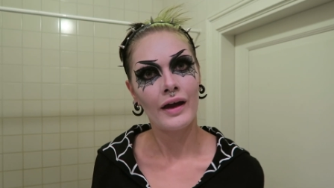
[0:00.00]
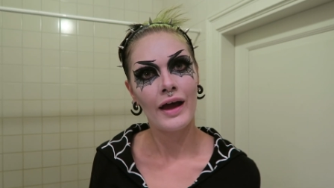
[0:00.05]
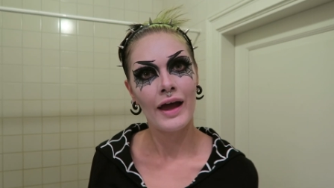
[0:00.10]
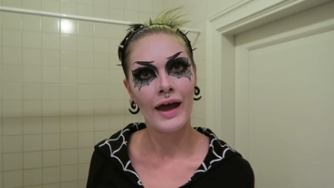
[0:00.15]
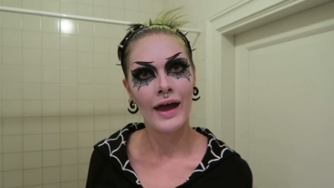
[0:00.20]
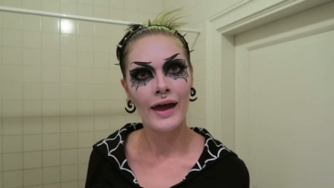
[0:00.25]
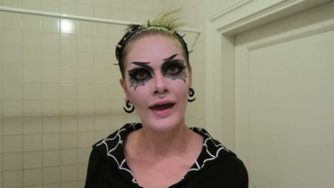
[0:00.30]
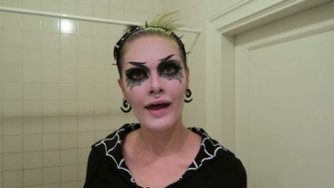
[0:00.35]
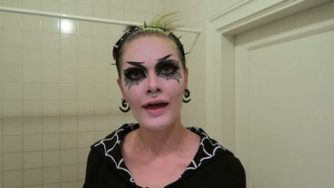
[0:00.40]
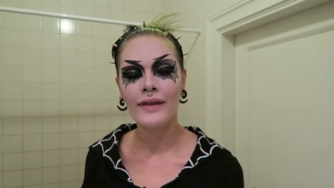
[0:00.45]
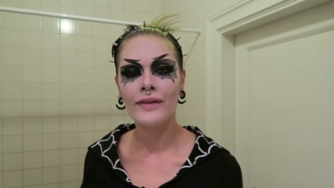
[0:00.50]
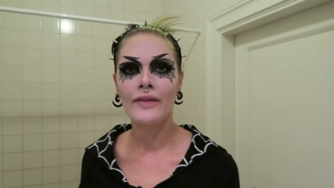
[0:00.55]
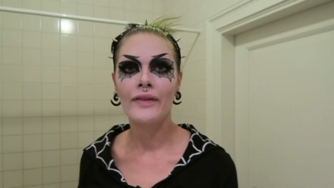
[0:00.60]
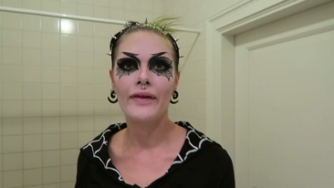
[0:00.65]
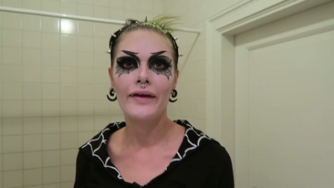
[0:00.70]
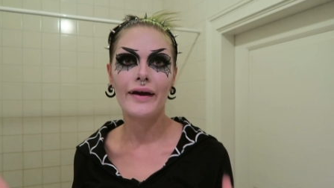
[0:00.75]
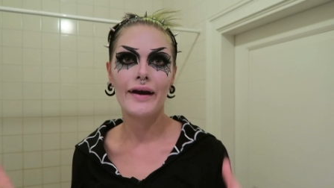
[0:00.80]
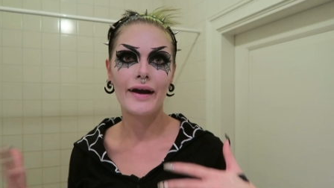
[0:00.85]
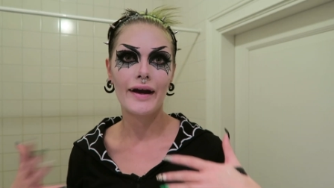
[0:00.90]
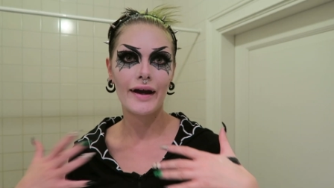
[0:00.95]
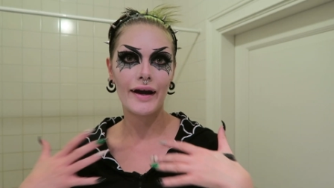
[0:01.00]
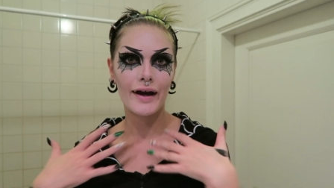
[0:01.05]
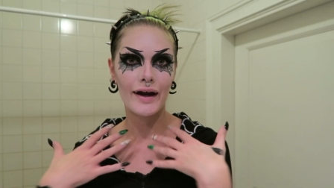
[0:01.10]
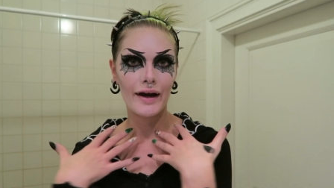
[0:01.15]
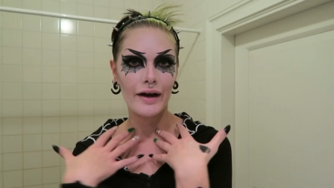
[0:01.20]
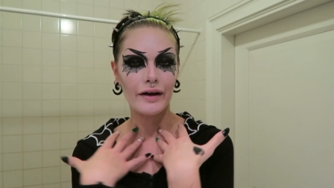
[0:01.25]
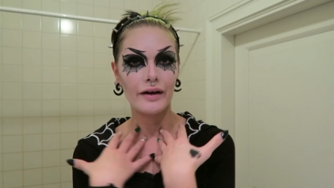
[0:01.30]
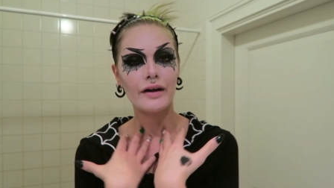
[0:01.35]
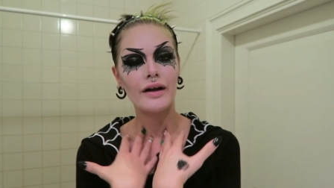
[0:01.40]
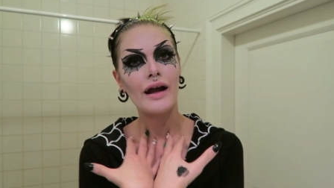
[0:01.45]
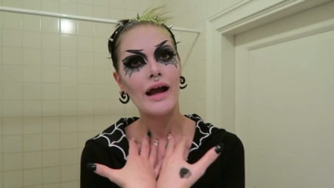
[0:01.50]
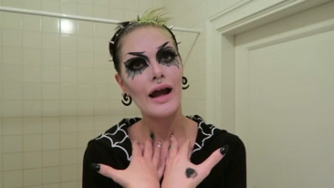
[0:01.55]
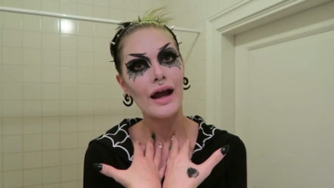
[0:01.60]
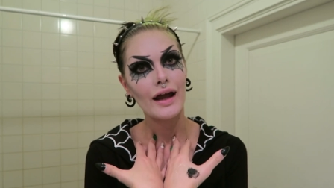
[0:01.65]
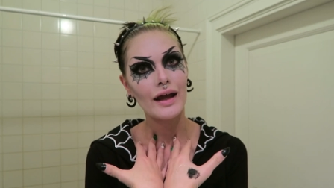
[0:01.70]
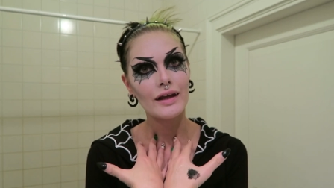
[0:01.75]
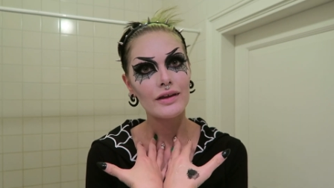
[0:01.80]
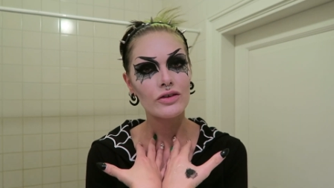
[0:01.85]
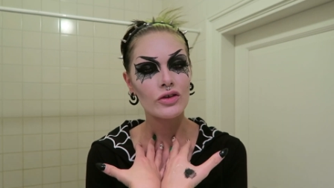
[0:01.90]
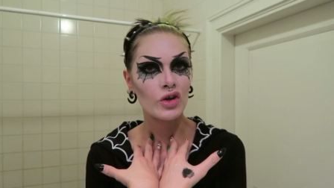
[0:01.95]
And there,
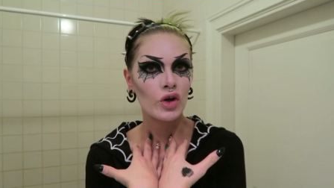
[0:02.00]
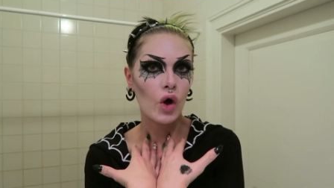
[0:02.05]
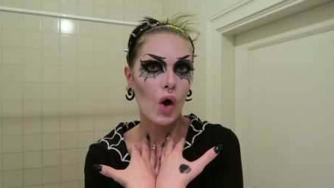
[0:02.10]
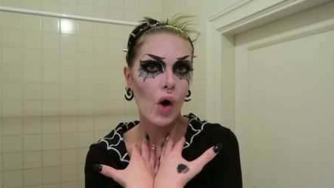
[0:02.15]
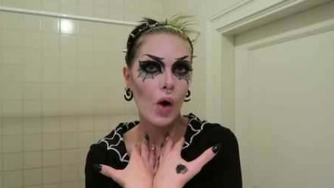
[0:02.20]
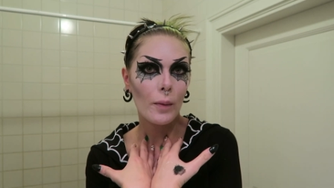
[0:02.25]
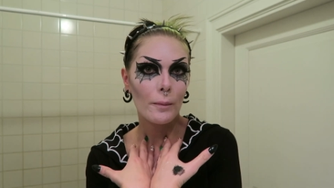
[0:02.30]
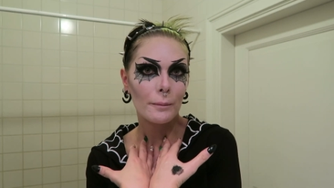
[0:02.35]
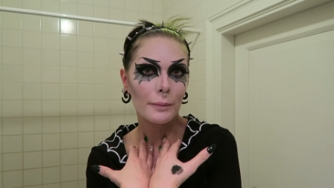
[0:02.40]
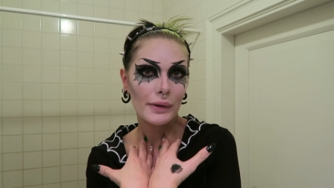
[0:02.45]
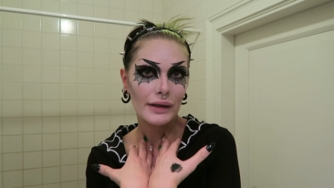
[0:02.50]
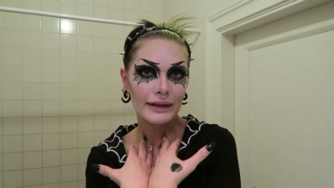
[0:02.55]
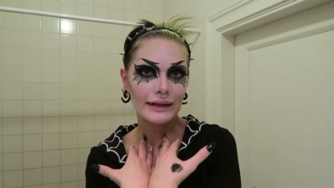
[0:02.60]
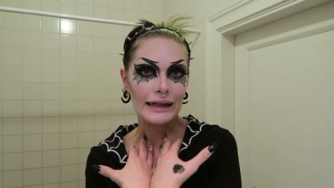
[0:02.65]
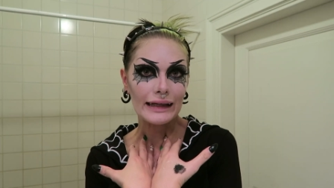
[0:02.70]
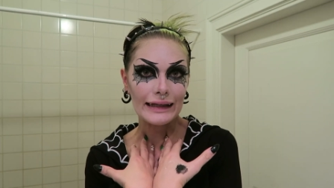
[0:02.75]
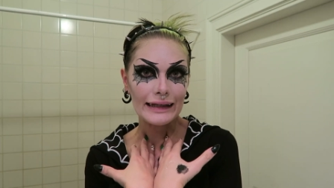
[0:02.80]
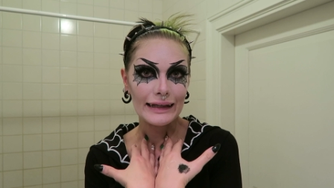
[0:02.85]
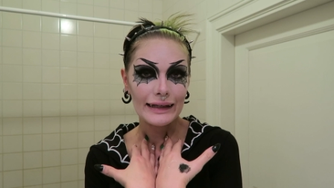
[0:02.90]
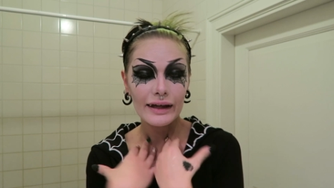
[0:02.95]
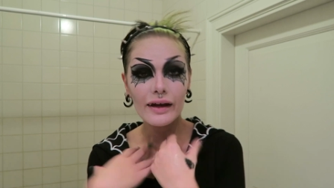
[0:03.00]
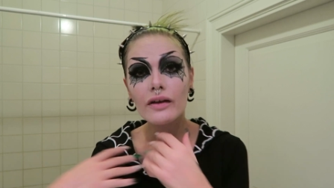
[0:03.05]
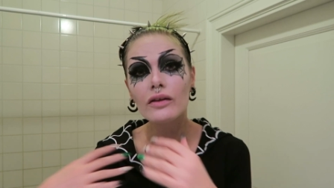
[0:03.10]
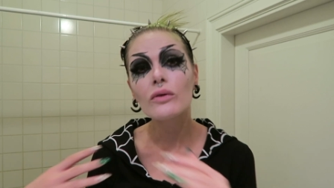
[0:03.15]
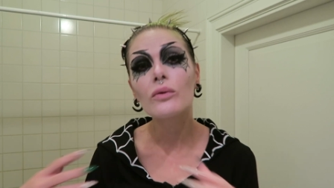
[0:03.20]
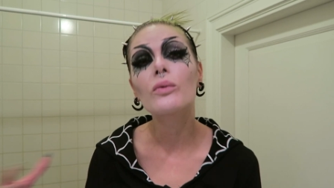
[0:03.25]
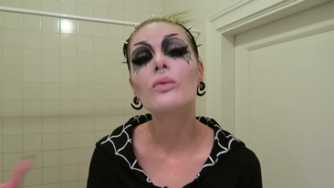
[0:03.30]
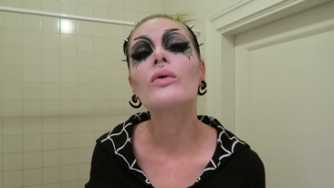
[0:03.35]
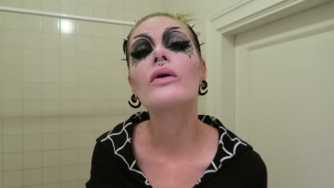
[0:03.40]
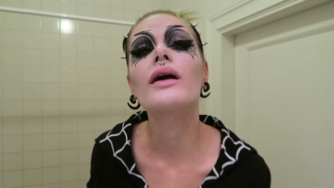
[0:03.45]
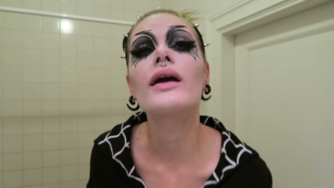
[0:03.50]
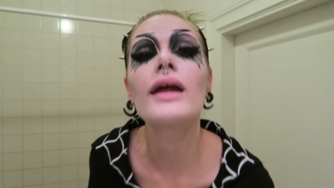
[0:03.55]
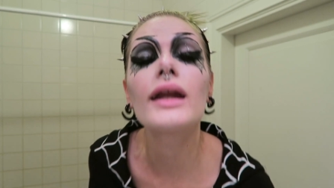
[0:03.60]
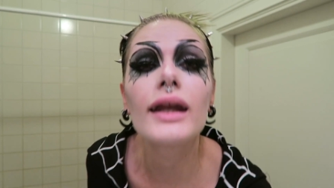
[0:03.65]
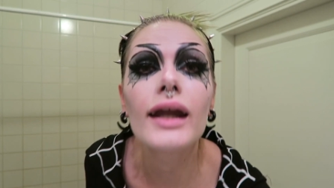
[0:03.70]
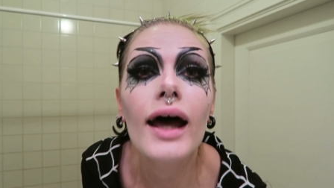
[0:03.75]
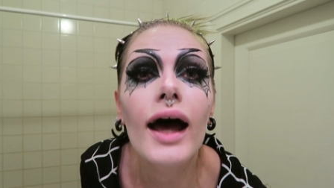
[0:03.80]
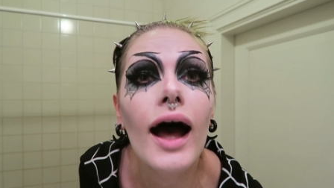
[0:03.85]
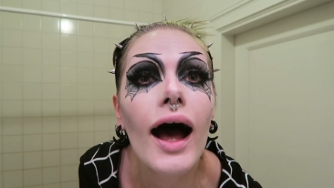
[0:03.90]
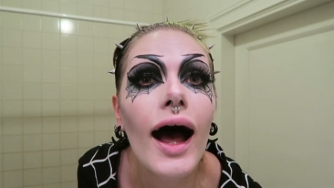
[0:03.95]
it's complete
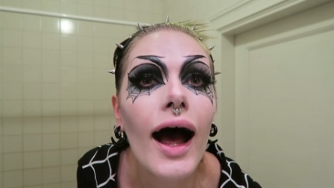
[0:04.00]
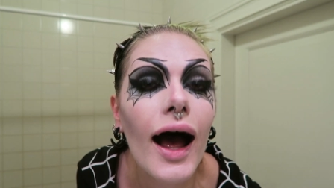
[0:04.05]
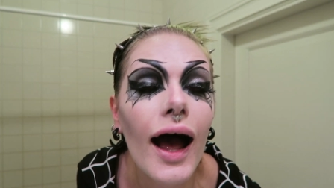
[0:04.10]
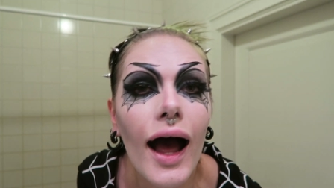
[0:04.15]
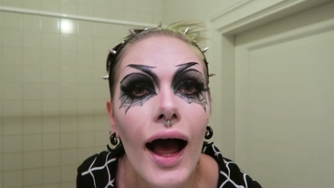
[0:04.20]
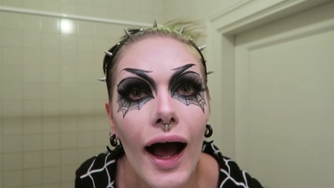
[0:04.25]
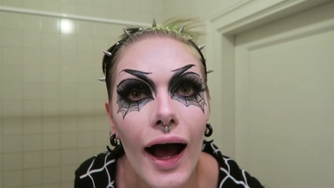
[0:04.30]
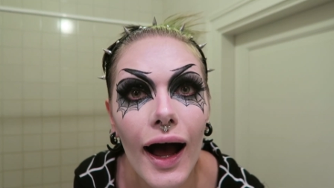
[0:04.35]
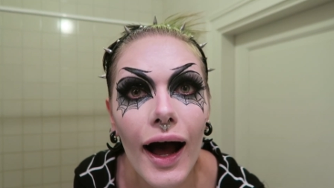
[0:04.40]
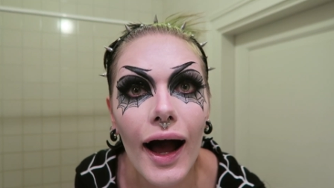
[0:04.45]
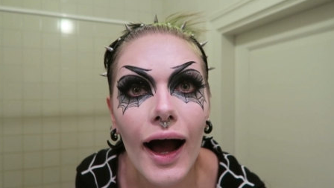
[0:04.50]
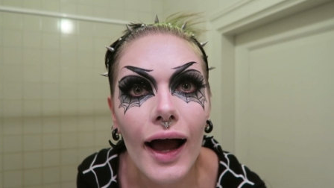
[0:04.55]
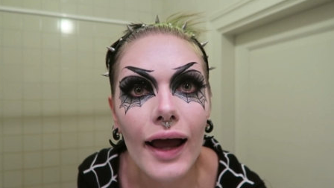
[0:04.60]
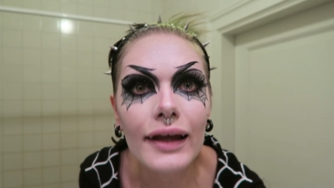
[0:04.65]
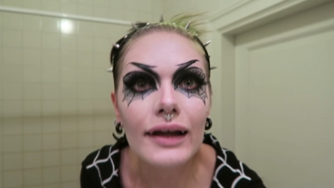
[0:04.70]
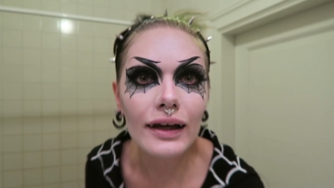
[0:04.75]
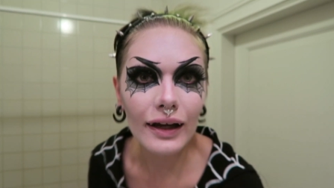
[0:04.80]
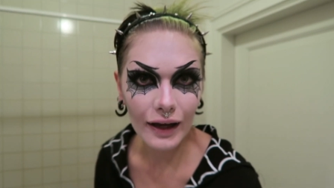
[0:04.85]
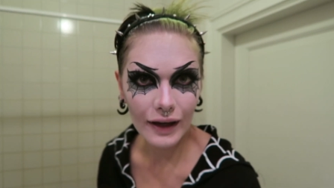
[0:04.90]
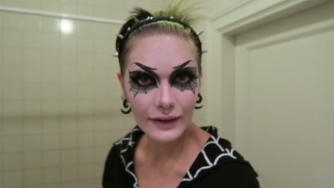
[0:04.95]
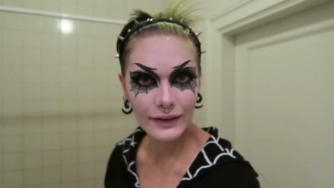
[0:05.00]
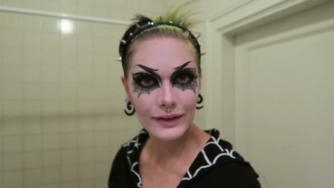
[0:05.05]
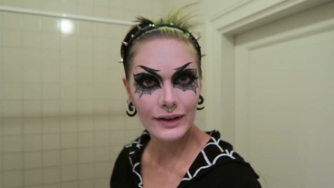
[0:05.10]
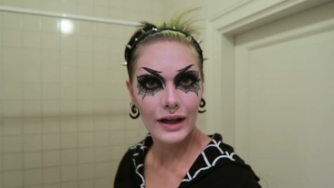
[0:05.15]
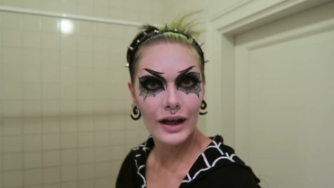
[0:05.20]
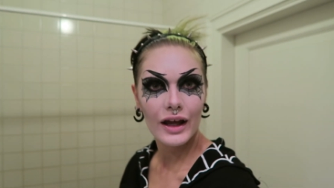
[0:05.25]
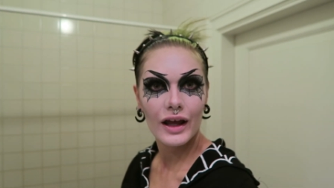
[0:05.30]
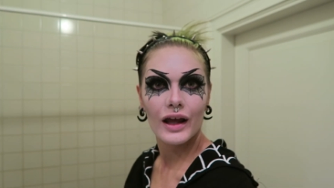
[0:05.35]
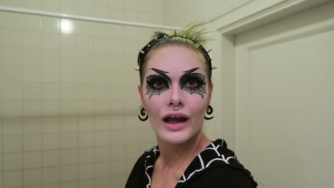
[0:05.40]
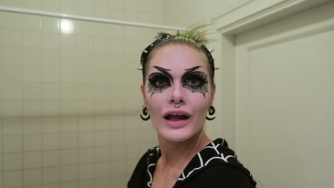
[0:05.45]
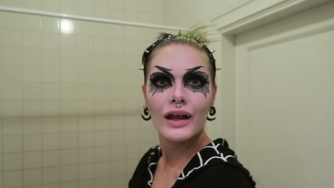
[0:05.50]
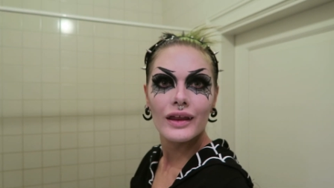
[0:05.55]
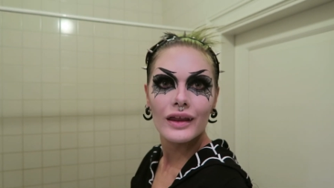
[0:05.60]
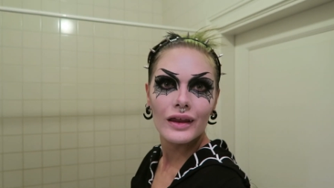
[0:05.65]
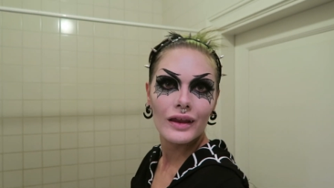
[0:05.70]
with eyelashes.